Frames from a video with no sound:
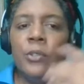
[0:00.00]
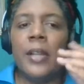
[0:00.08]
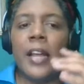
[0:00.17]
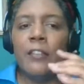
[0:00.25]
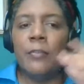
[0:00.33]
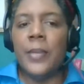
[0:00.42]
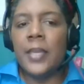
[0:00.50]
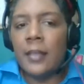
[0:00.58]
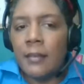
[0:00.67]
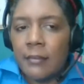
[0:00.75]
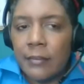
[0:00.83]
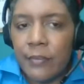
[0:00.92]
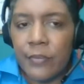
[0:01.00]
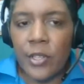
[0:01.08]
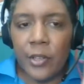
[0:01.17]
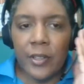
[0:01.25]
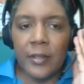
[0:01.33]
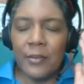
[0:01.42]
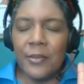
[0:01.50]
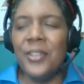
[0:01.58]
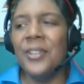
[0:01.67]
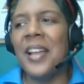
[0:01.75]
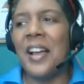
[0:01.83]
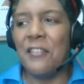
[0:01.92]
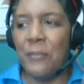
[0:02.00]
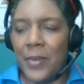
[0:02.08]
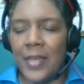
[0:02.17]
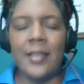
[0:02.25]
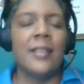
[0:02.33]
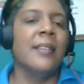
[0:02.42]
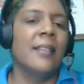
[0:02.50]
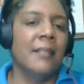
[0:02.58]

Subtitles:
you would have me, sorry, you'd have me